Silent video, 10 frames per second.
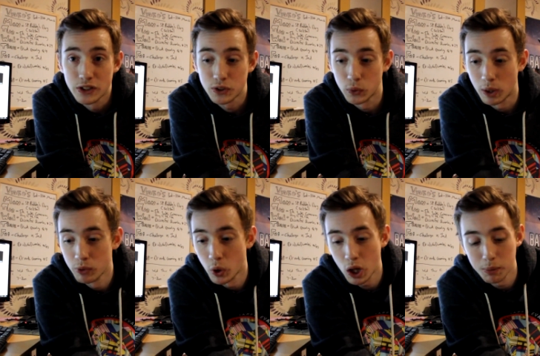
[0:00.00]
So
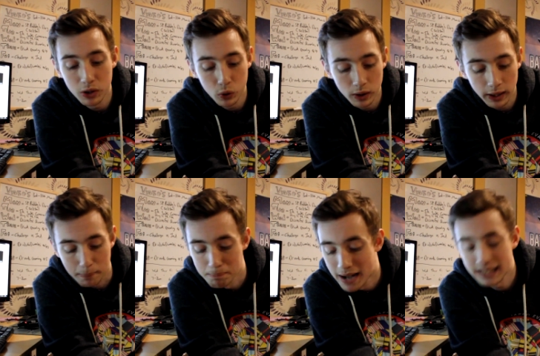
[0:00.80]
I'm not going to be doing like
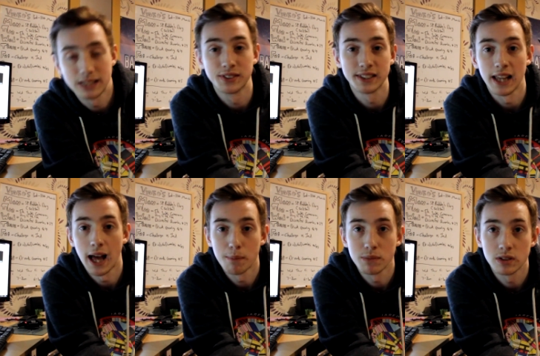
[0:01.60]
massive
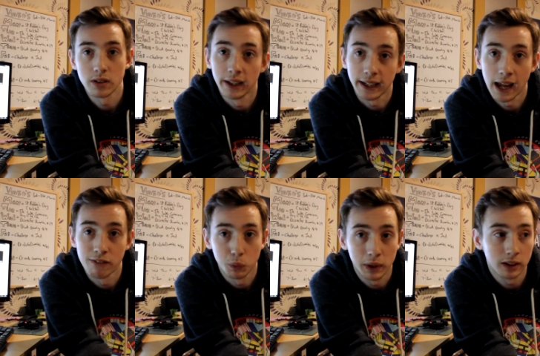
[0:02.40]
slams like
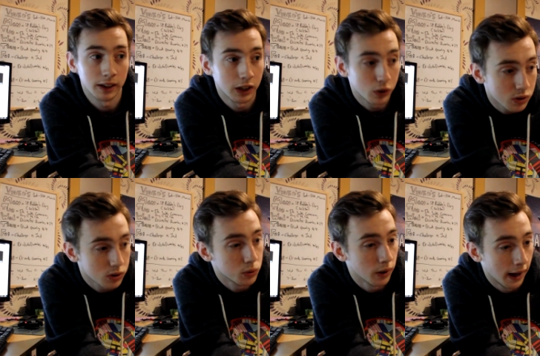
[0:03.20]
every week like I used
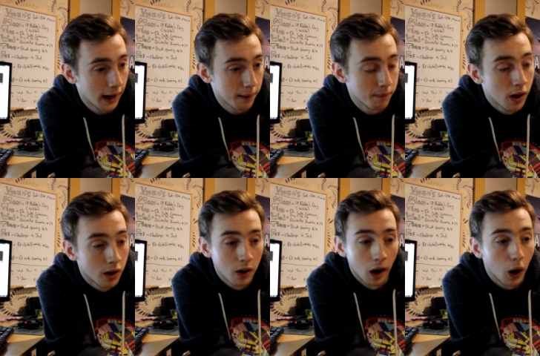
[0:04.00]
to. Um,
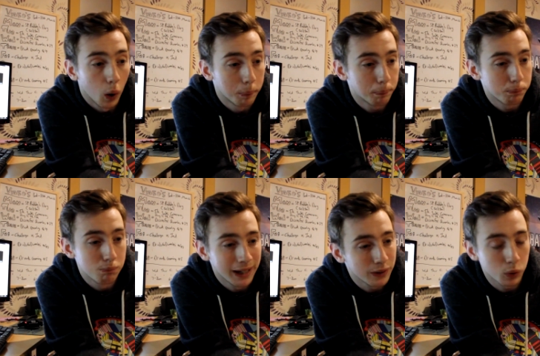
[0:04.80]
I
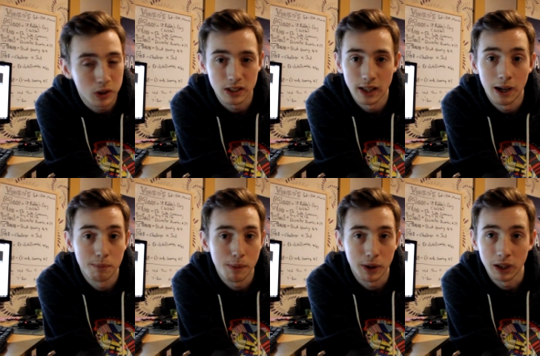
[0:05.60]
might do a
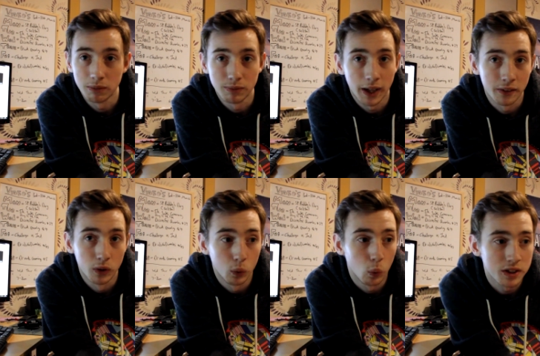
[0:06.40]
slam maybe, I don't
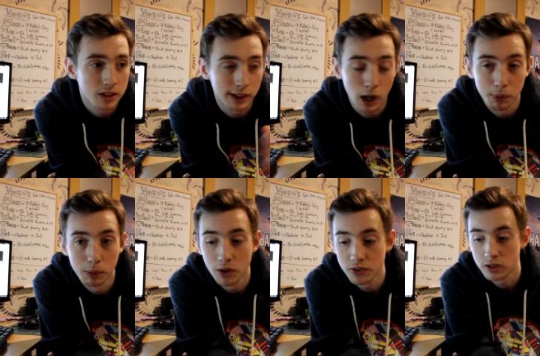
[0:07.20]
know, once every couple
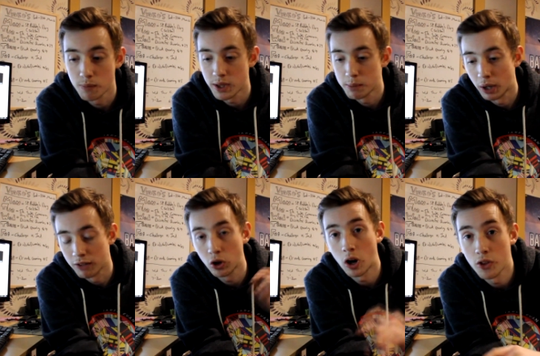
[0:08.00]
of months or something, but
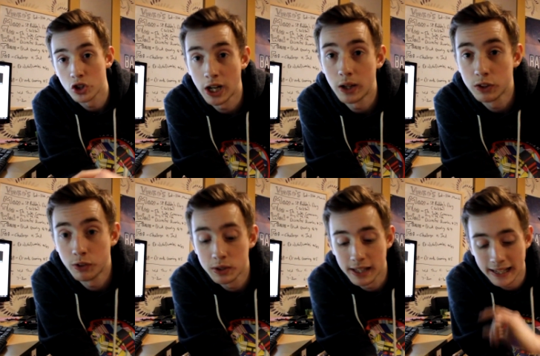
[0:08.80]
I've got other challenge
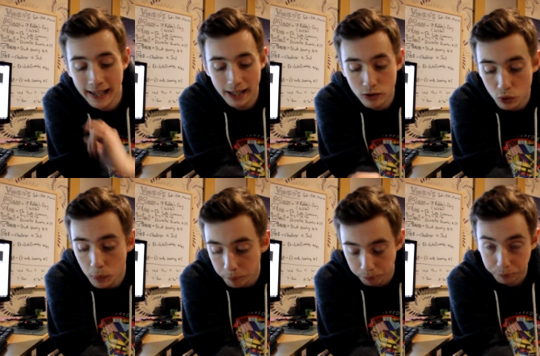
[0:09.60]
videos that I can
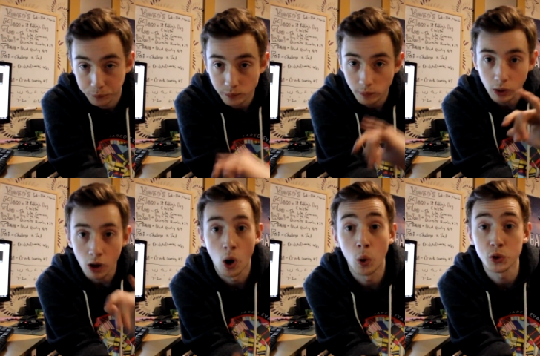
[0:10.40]
do.
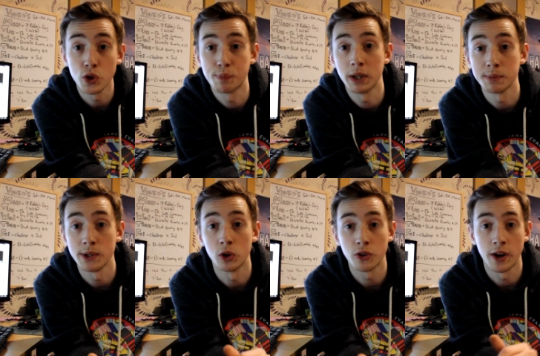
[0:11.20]
Also, this brings
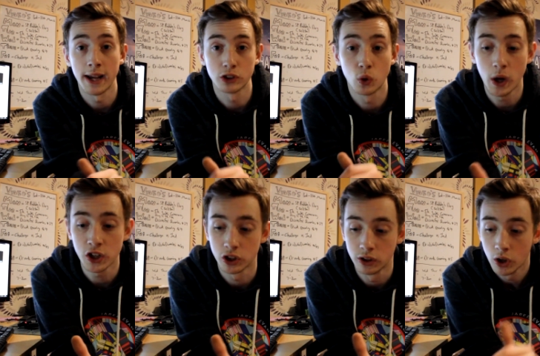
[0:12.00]
me on to the next
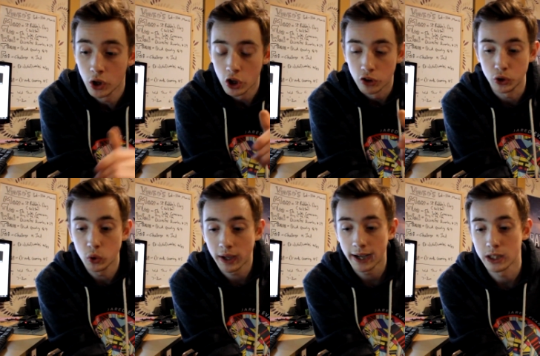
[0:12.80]
question. Do
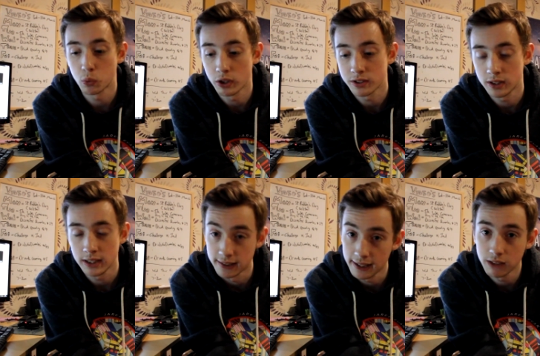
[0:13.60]
you guys want to
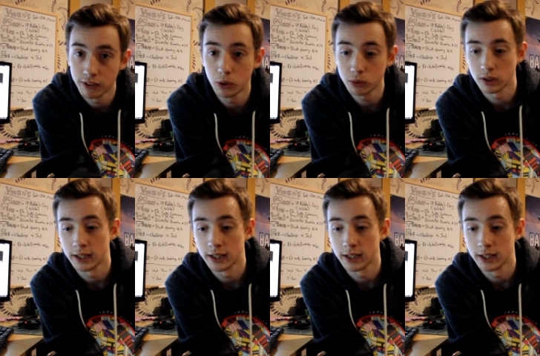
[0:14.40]
see daily videos?